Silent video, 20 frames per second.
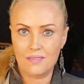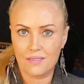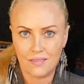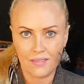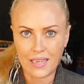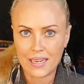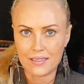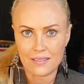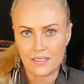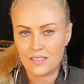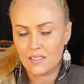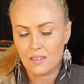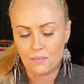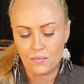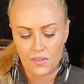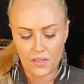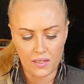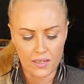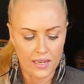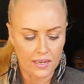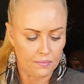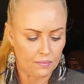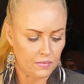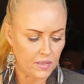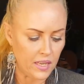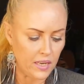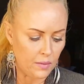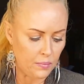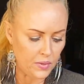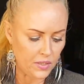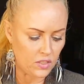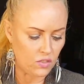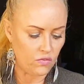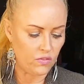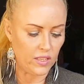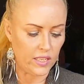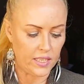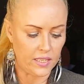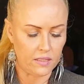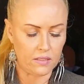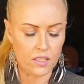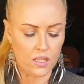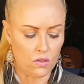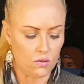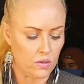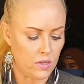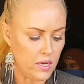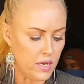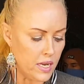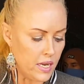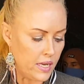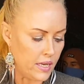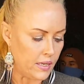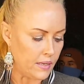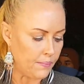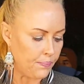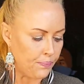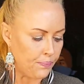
that's something that guinea pigs really don't need.